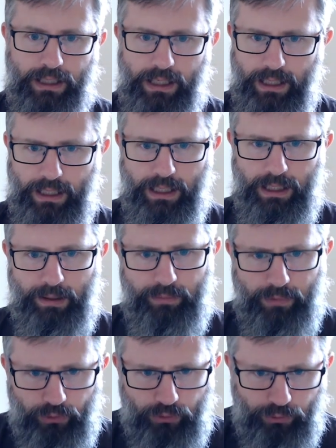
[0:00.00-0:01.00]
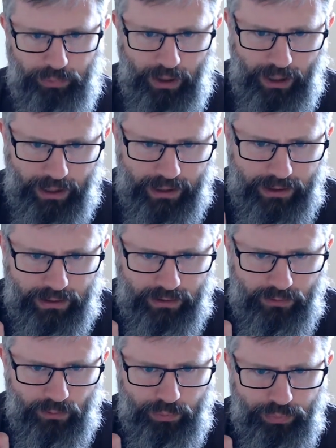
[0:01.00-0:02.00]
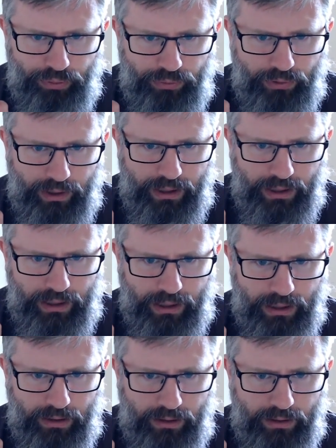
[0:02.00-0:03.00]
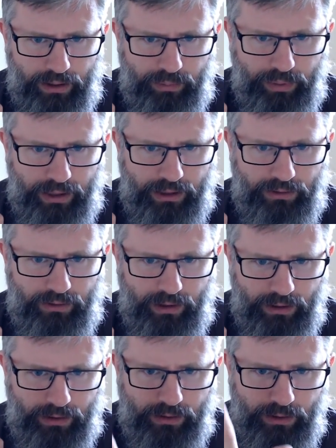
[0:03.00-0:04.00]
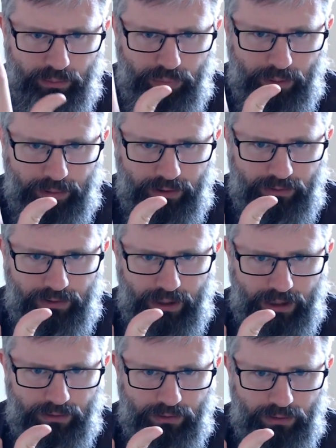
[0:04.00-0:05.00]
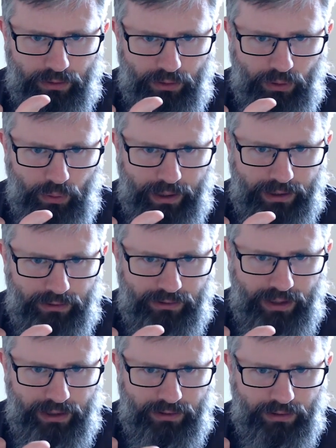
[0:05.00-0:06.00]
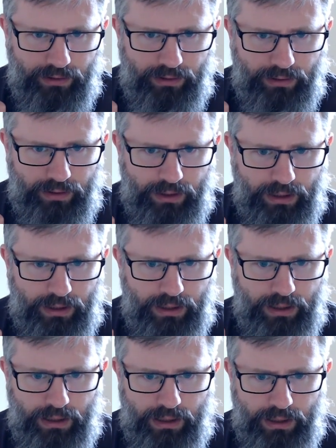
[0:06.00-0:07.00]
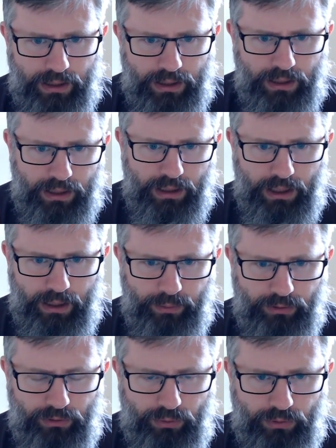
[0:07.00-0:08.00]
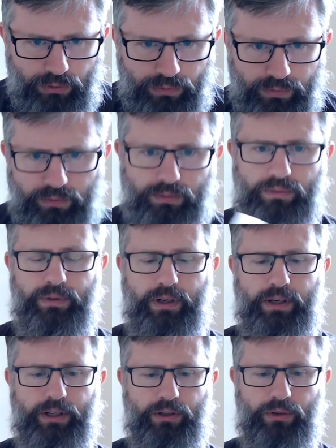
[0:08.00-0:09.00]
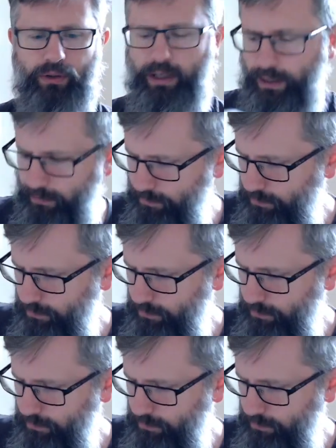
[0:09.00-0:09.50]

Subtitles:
The spine is pretty good, but it's you can probably see it's not quite centered, which was very annoying.